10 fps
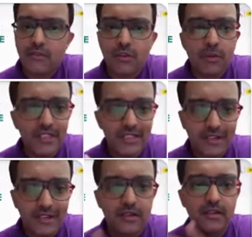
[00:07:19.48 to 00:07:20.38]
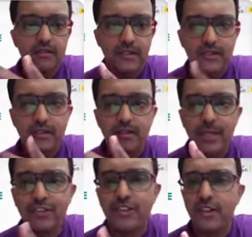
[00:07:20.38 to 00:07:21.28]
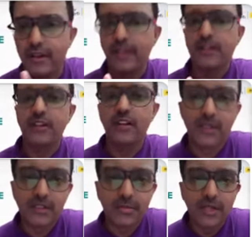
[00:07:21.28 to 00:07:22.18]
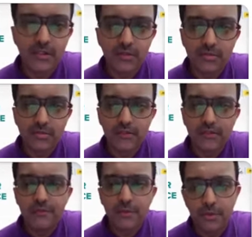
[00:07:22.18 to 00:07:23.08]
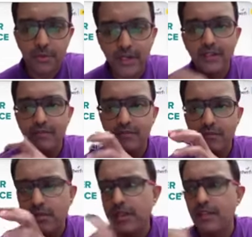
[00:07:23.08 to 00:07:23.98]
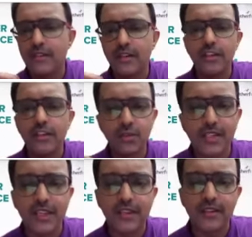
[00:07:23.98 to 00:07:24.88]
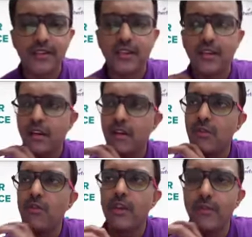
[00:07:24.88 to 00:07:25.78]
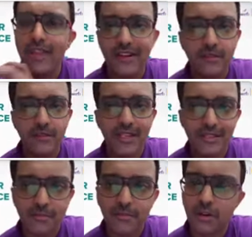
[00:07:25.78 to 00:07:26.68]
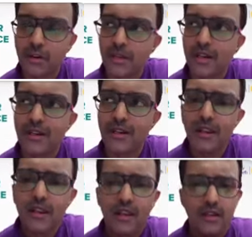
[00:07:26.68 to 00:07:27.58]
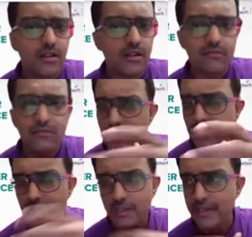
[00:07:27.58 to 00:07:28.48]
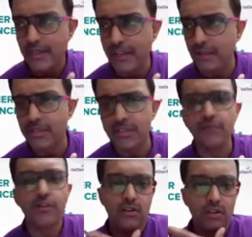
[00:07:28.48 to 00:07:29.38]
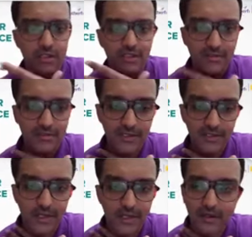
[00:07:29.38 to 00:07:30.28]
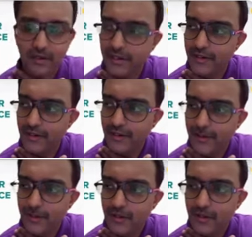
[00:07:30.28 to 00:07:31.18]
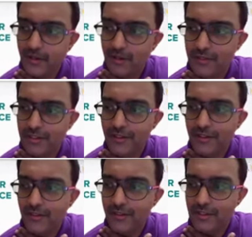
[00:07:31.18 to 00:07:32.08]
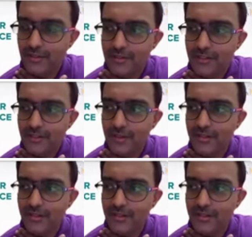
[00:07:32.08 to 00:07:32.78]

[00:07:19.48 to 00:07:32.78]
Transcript: Omni-channel is a very generic term that's being used, but if I have to put it in certain use case and how and where it plays an important part uh, like I think Eric mentioned, we're all customers as well, right? Uh, all of us here are customers as well.